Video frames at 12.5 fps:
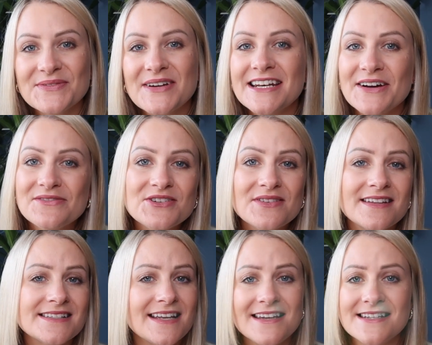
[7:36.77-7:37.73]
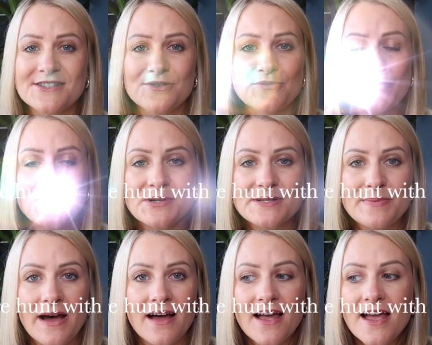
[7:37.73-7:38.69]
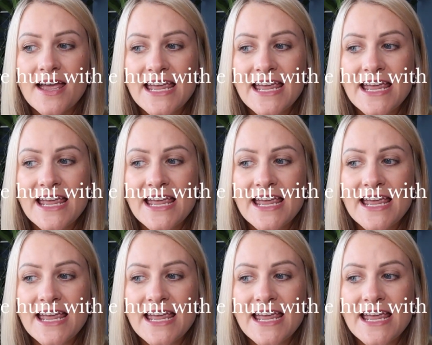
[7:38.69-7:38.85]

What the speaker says: We love doing this at Easter, of course, but